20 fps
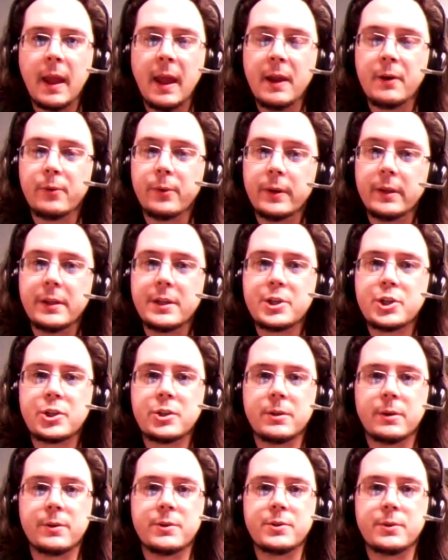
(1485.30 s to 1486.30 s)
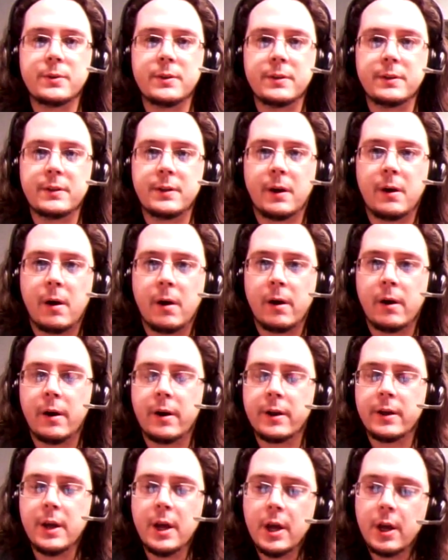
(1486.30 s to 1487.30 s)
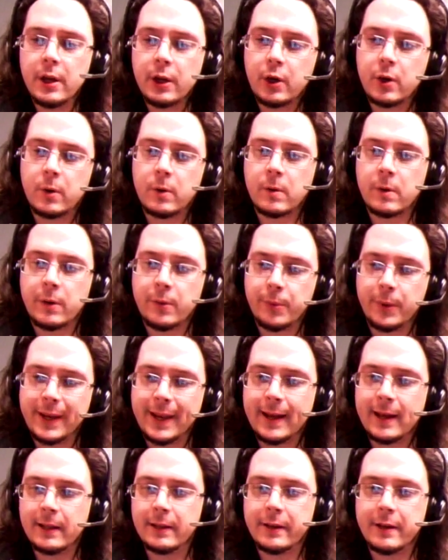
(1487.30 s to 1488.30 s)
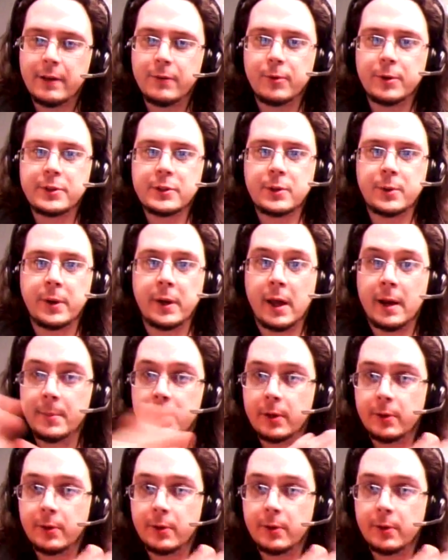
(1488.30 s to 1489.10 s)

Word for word: and really showed you the, the hardcore reality of what's going on.